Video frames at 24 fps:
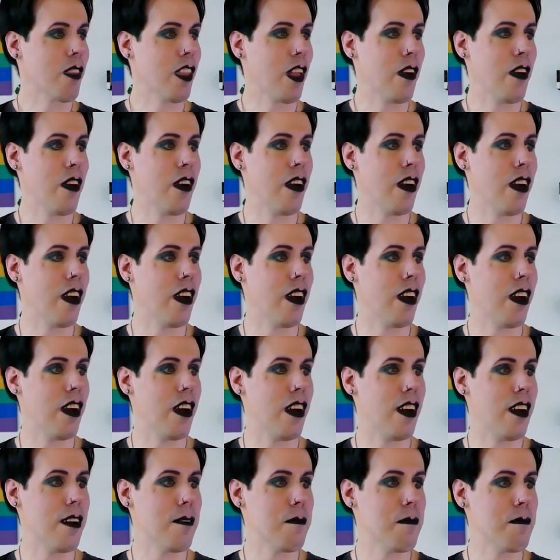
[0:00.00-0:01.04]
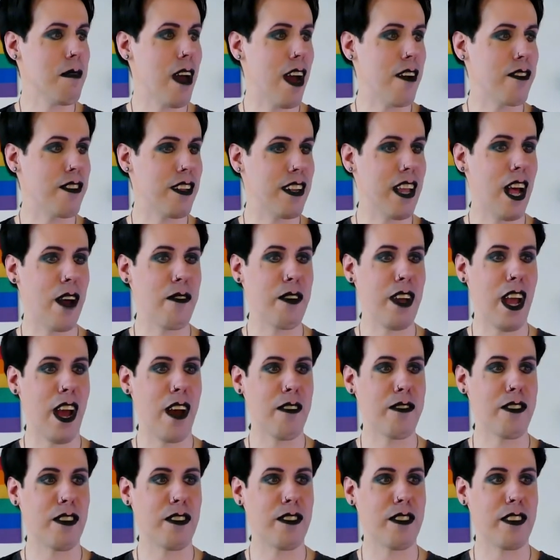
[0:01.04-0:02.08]
After that we
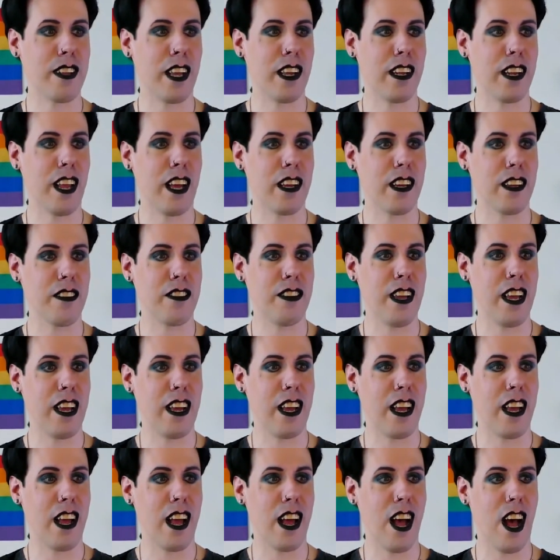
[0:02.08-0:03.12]
have this thing like she